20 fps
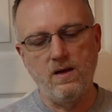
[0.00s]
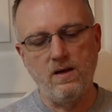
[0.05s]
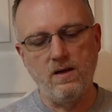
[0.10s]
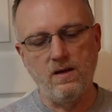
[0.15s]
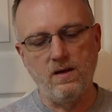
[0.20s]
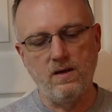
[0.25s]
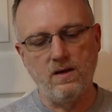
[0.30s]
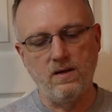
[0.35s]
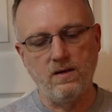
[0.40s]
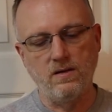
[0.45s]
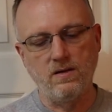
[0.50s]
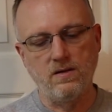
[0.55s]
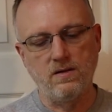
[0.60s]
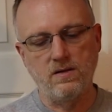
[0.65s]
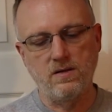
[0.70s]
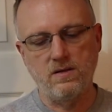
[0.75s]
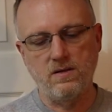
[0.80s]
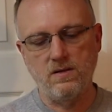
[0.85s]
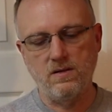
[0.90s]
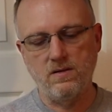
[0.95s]

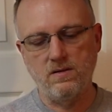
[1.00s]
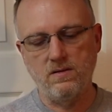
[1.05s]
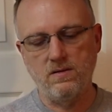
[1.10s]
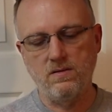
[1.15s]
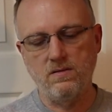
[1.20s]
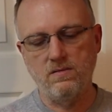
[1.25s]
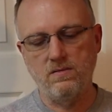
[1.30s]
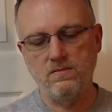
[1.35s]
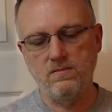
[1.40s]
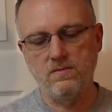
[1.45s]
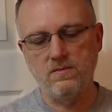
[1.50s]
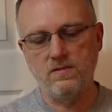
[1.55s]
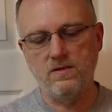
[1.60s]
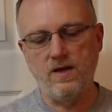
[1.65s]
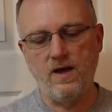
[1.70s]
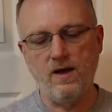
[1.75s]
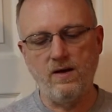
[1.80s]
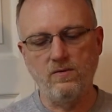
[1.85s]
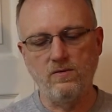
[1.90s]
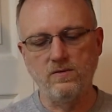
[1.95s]
And
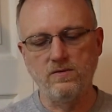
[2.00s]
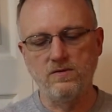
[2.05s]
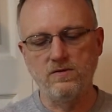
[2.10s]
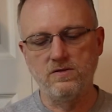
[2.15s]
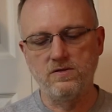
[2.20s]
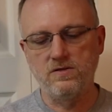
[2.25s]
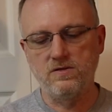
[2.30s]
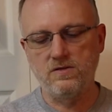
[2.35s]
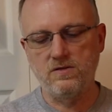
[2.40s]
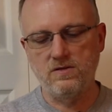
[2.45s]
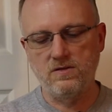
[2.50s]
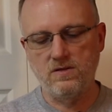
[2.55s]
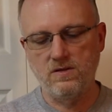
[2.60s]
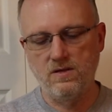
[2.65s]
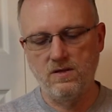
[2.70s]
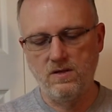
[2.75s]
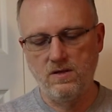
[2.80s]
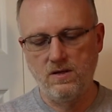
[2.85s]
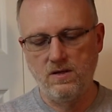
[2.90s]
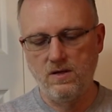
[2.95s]
that was
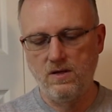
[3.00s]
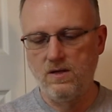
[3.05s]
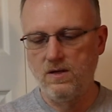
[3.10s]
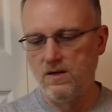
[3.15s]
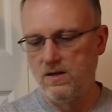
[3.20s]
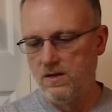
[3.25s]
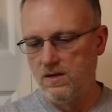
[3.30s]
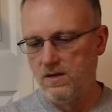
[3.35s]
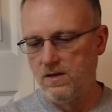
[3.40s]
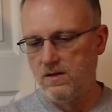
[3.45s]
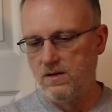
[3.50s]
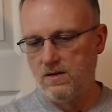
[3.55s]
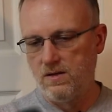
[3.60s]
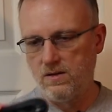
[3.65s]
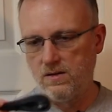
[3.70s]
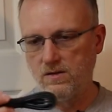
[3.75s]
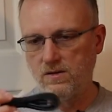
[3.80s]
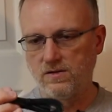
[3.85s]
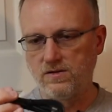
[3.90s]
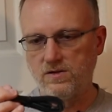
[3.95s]

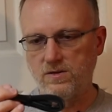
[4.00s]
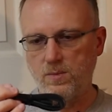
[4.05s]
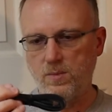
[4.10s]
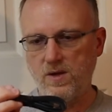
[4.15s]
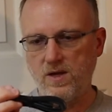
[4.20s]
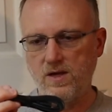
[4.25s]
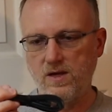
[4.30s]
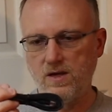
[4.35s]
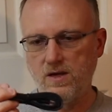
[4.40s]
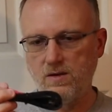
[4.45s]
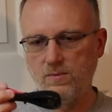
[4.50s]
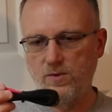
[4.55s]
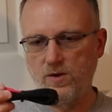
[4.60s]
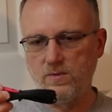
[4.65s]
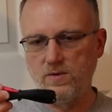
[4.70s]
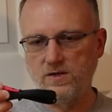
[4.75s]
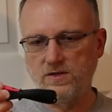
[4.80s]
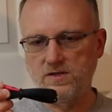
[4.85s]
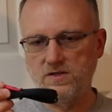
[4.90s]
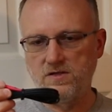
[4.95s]
looks to be
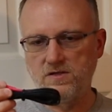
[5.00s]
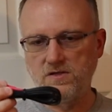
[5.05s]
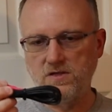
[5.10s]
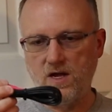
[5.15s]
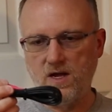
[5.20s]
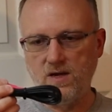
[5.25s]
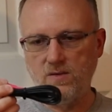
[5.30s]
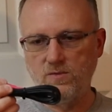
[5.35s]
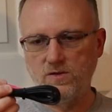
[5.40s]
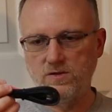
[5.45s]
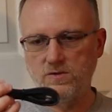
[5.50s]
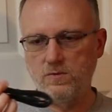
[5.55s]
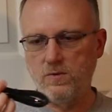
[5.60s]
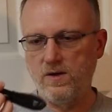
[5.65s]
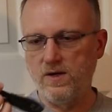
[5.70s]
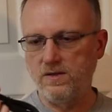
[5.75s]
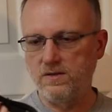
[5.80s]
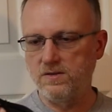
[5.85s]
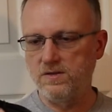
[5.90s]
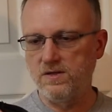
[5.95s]
pretty much the same as
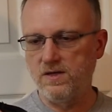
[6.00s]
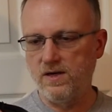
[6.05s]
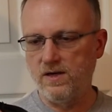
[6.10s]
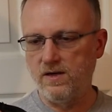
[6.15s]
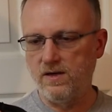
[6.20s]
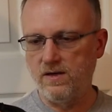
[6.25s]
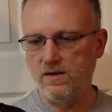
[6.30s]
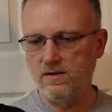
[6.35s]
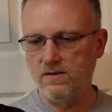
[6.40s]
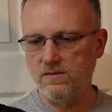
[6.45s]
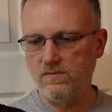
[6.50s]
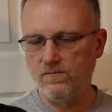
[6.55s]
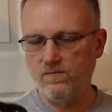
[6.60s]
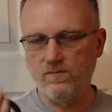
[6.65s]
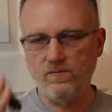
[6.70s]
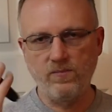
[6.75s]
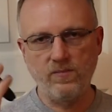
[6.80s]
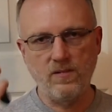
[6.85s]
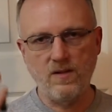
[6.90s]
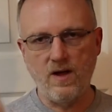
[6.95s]
what uh,
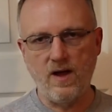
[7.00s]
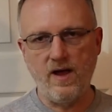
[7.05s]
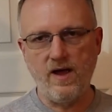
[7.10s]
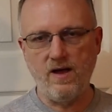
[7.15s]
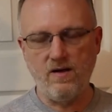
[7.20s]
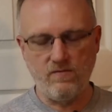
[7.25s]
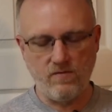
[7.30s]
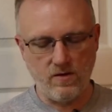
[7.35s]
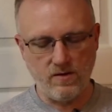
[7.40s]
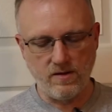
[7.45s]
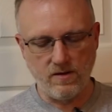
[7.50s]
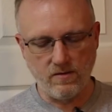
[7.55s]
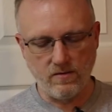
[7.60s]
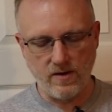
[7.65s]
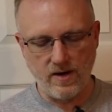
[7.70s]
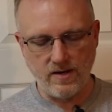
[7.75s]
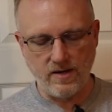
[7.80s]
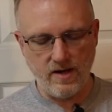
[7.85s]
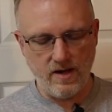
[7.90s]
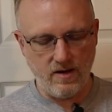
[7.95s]
I have on there
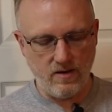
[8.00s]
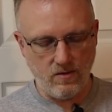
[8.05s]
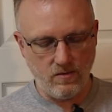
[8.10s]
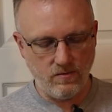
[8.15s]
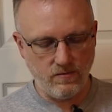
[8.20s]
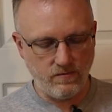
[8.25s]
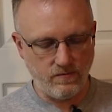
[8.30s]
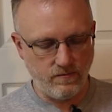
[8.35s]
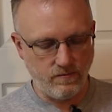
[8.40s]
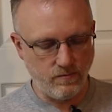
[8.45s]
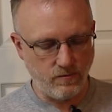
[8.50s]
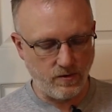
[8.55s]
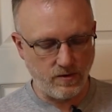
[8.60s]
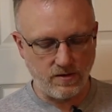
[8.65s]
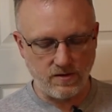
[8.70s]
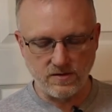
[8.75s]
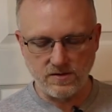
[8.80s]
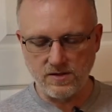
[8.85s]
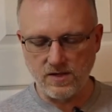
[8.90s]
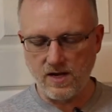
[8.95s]
right now with
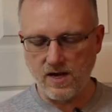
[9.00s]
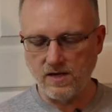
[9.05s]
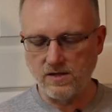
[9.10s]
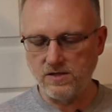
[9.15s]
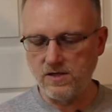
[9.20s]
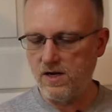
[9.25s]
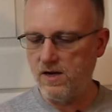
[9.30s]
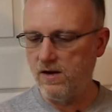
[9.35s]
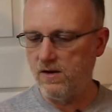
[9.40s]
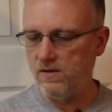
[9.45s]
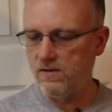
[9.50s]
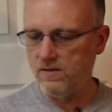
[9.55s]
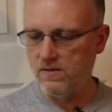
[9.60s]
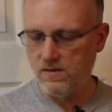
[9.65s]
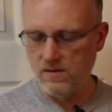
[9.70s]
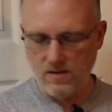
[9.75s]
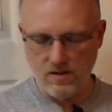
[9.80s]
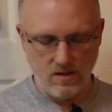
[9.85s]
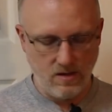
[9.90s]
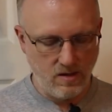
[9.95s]
the CHL.
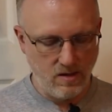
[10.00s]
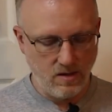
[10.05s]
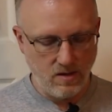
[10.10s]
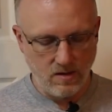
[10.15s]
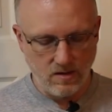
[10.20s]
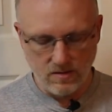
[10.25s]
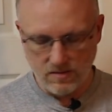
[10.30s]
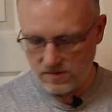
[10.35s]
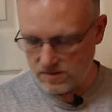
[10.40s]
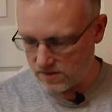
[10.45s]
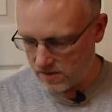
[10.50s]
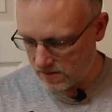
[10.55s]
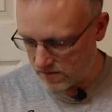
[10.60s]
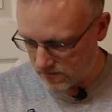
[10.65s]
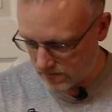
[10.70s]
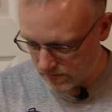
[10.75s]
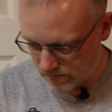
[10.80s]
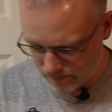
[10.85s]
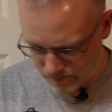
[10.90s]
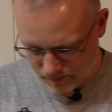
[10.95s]

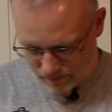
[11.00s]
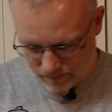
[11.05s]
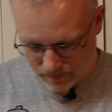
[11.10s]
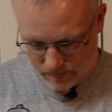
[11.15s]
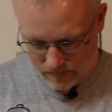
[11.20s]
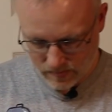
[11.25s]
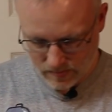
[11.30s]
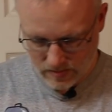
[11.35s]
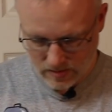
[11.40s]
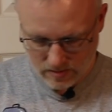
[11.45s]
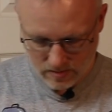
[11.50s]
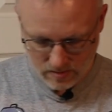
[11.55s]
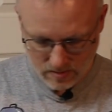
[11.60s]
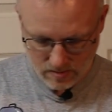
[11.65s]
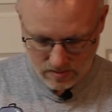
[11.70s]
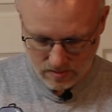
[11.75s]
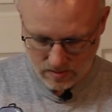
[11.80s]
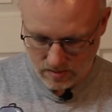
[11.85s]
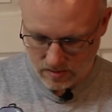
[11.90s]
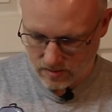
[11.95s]
So
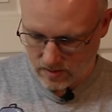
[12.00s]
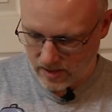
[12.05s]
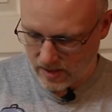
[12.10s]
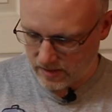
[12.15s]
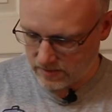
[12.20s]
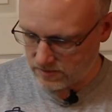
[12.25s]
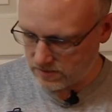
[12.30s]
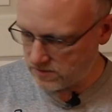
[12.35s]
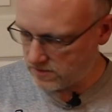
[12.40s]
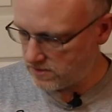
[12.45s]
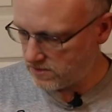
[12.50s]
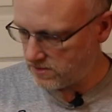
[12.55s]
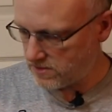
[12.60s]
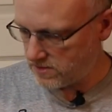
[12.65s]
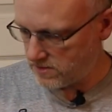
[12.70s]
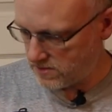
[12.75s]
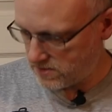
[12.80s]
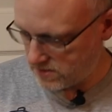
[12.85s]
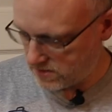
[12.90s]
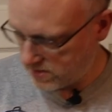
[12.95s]

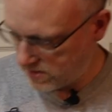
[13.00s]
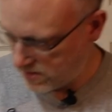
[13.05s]
that's